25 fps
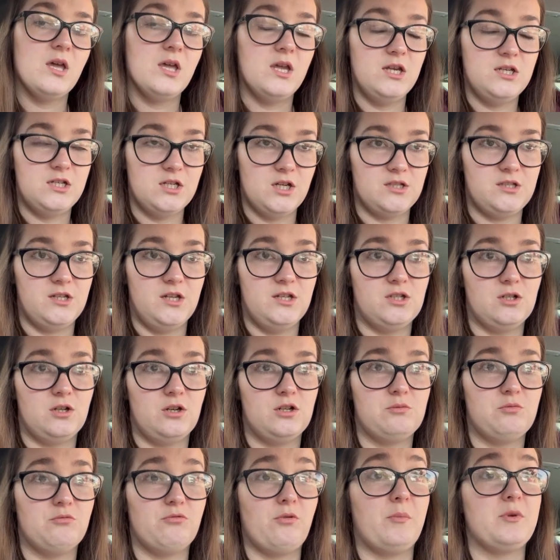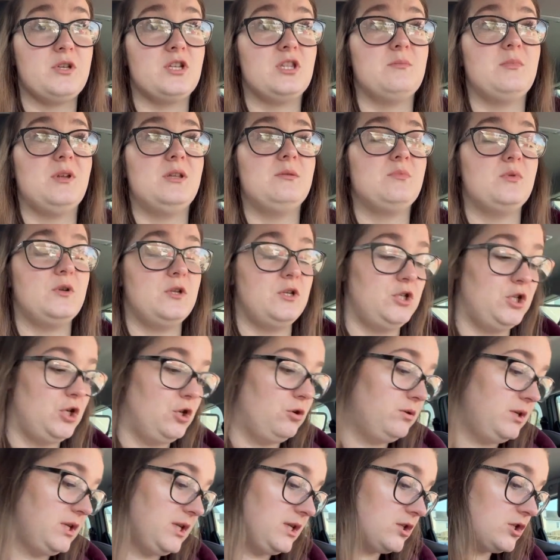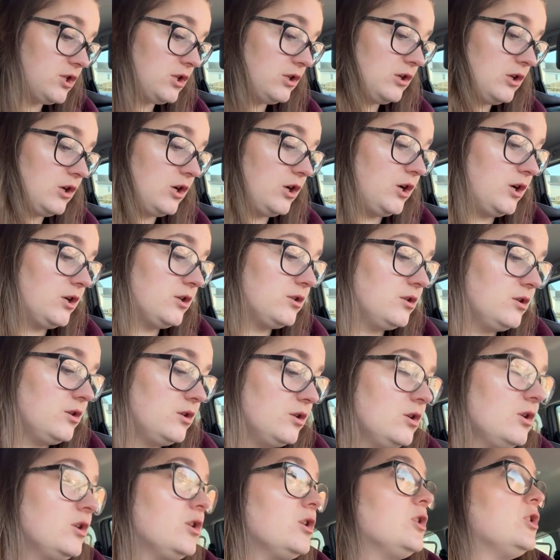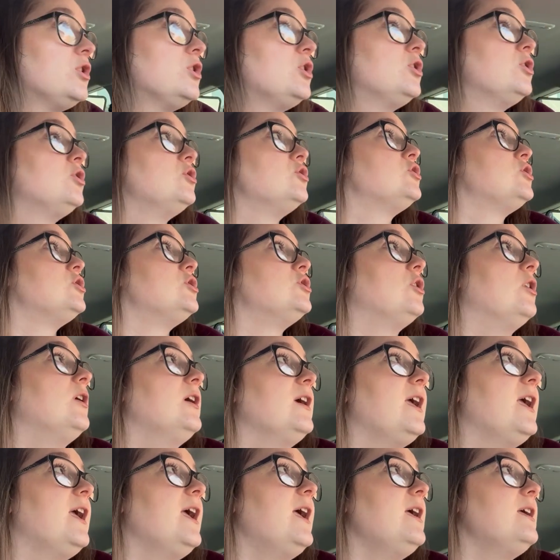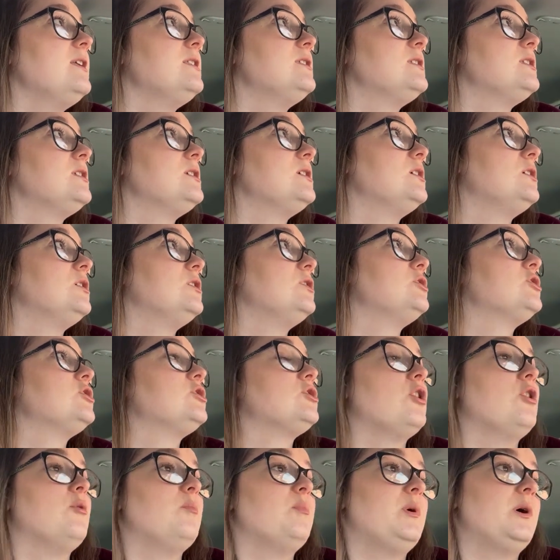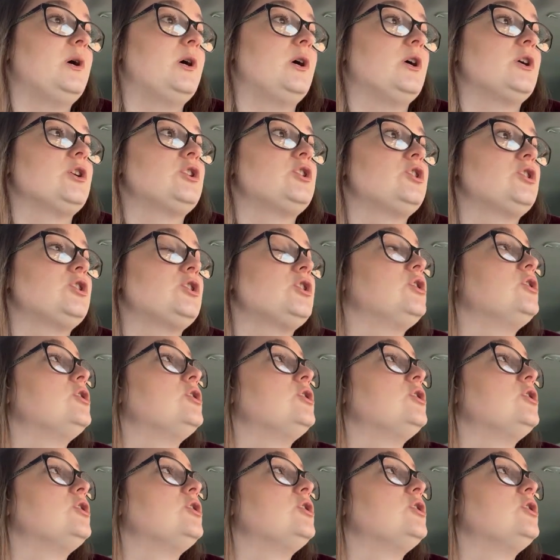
He does need to learn to put rubbish in the bin, but you need to learn to not hit, to not push.